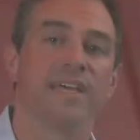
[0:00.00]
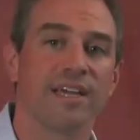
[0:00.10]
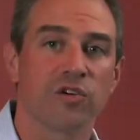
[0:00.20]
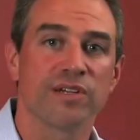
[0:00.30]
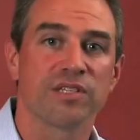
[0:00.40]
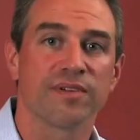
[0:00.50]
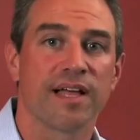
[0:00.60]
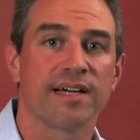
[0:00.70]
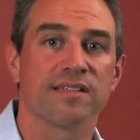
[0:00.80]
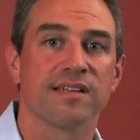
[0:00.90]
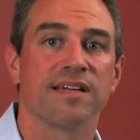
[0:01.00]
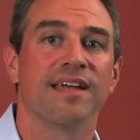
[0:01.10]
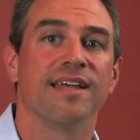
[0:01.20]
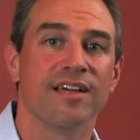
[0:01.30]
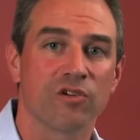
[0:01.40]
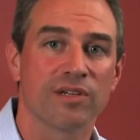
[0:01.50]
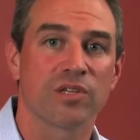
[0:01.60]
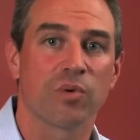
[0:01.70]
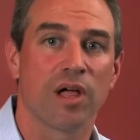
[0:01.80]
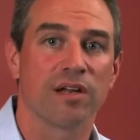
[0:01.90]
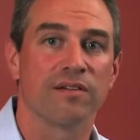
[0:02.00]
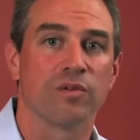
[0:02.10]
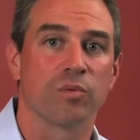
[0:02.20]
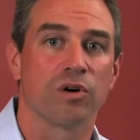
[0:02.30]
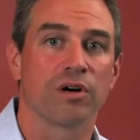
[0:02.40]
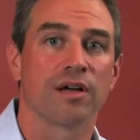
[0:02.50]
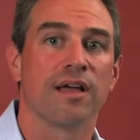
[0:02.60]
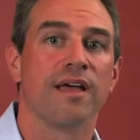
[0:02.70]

increase the velocity and increase the quality of the work